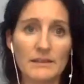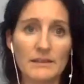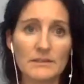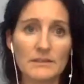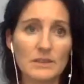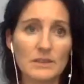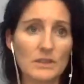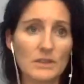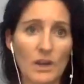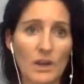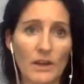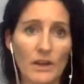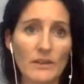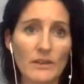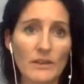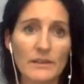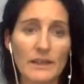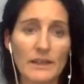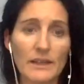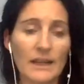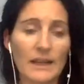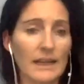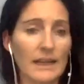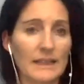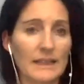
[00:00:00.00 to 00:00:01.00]
Just honor
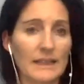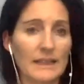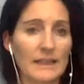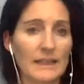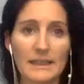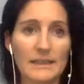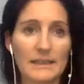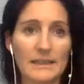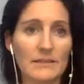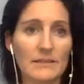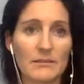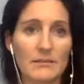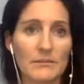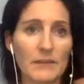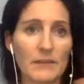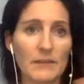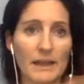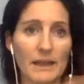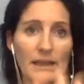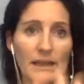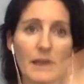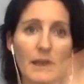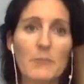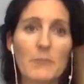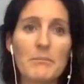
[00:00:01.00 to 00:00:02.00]
that I can't I
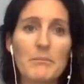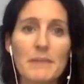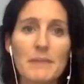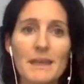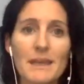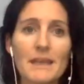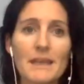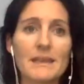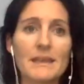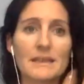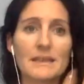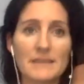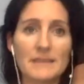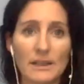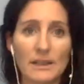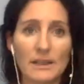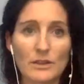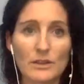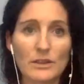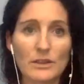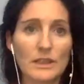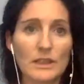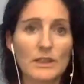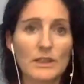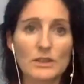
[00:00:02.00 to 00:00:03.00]
can't be in this
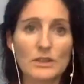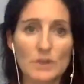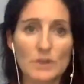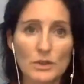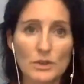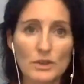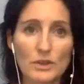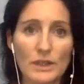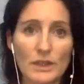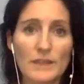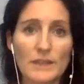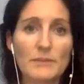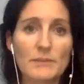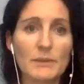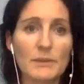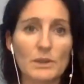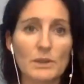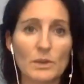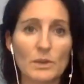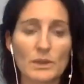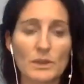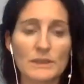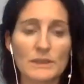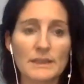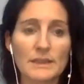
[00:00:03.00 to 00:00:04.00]
energy, and there's no judgment
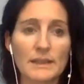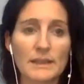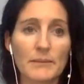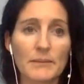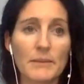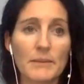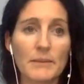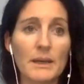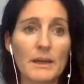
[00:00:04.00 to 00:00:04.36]
towards them.